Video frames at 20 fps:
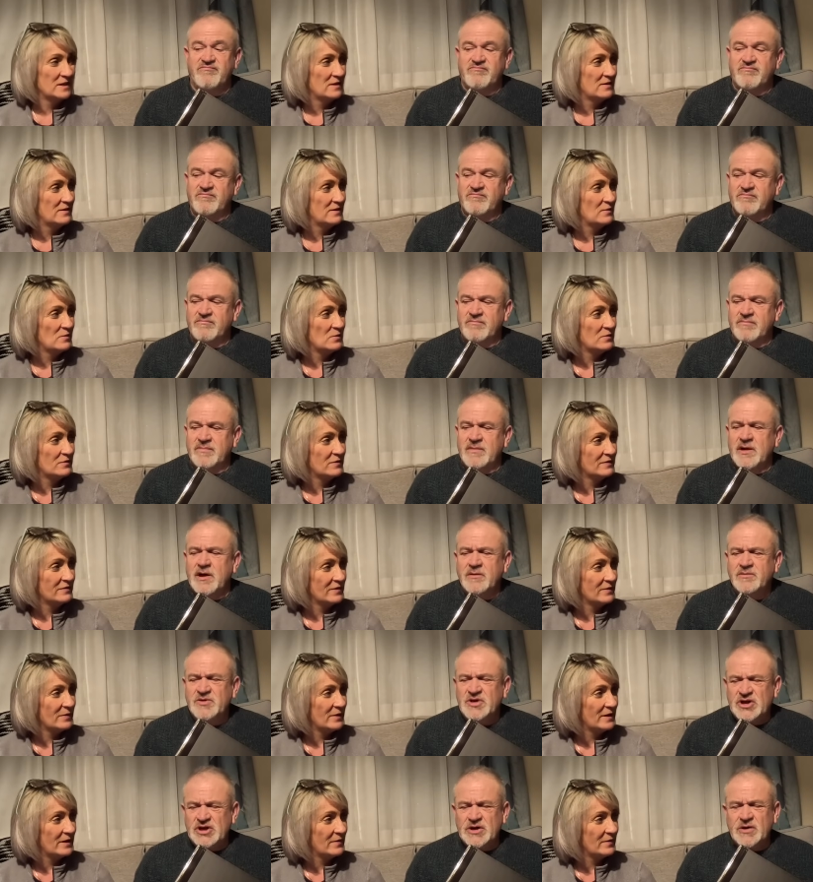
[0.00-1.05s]
Speaker 1: enough of
Speaker 2: you anyway. I'm
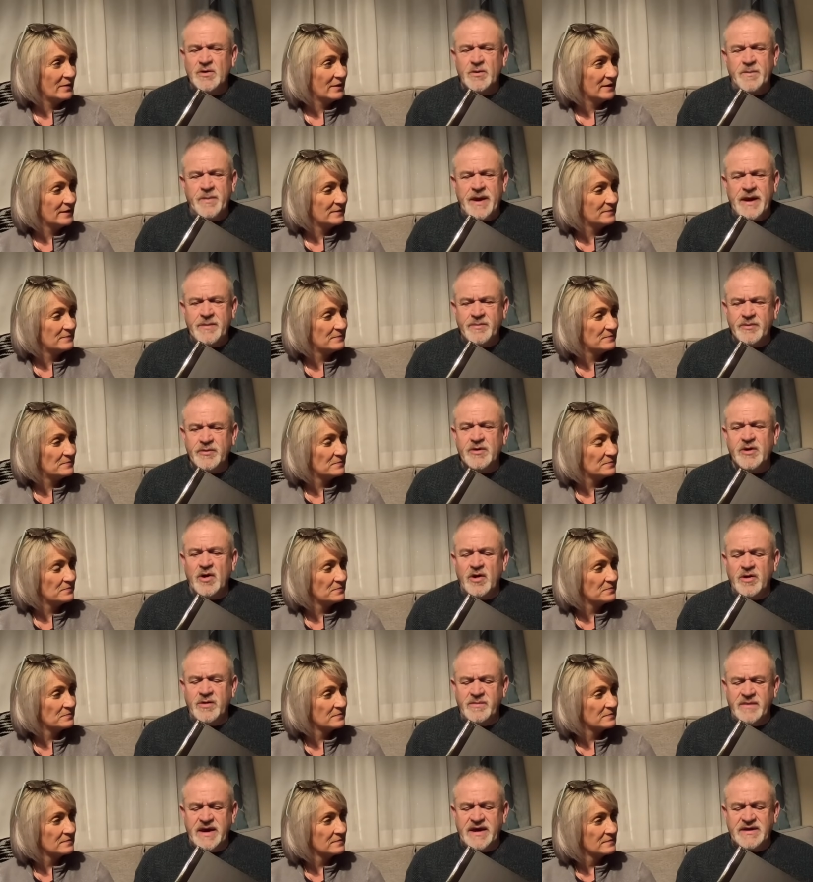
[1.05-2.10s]
sure people would
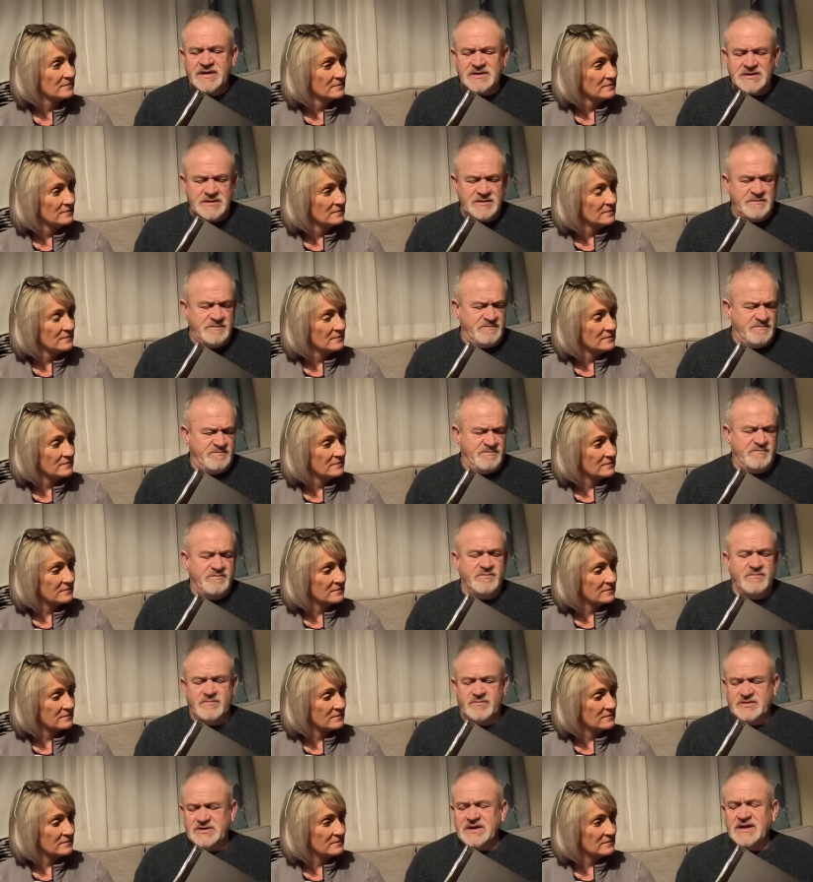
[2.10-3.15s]
like me to
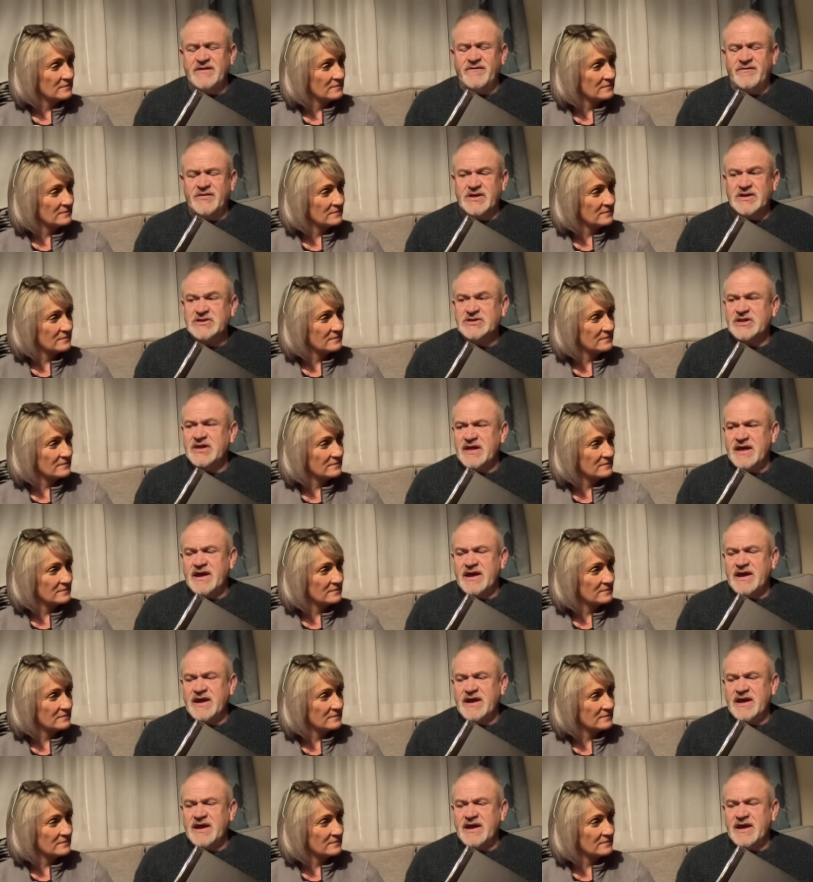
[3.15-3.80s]
deliver this to the